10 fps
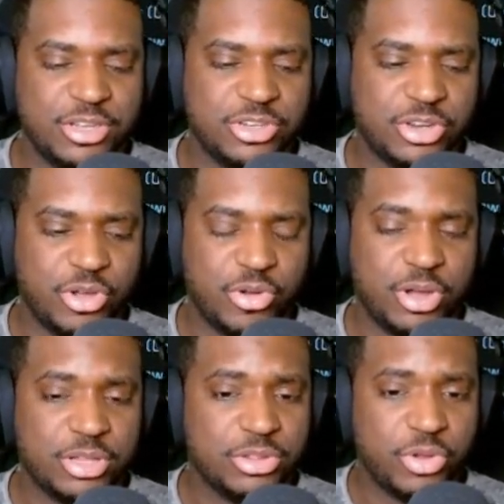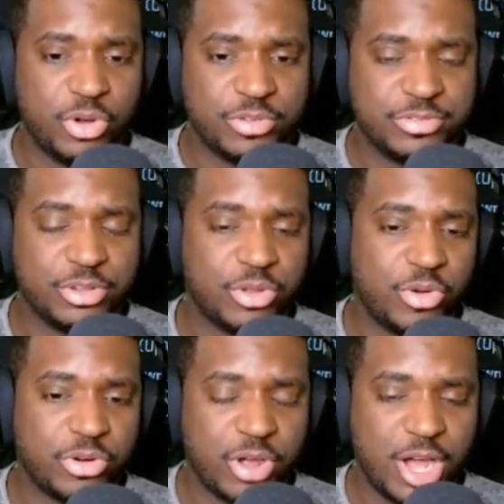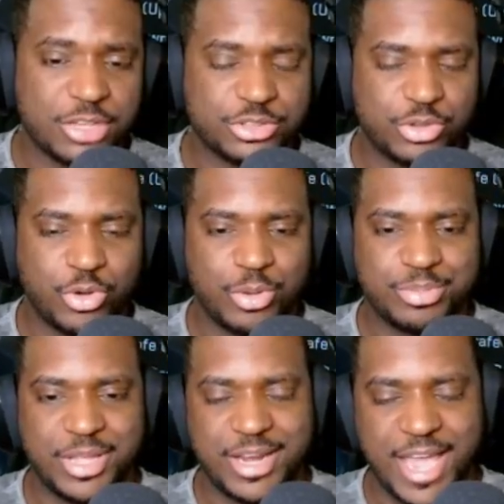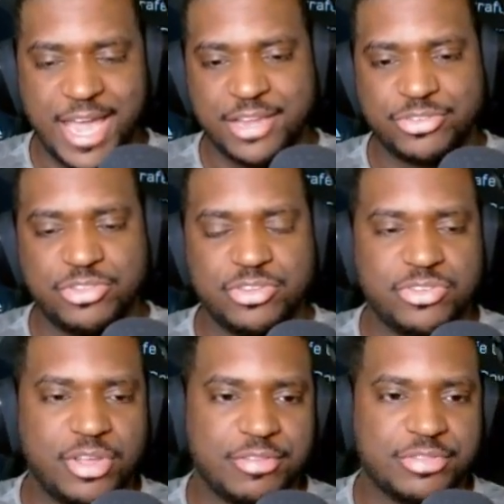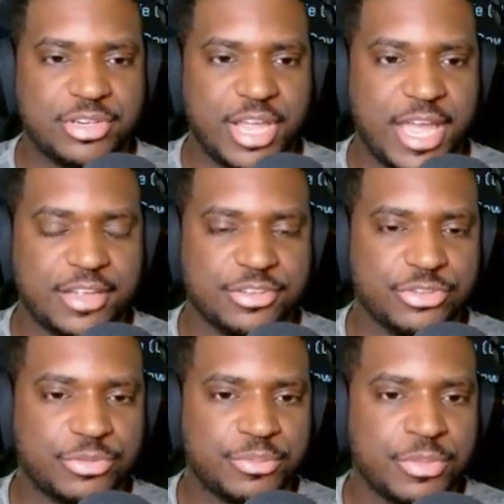a Lorville or an ArchCorp that has the Southland hangars.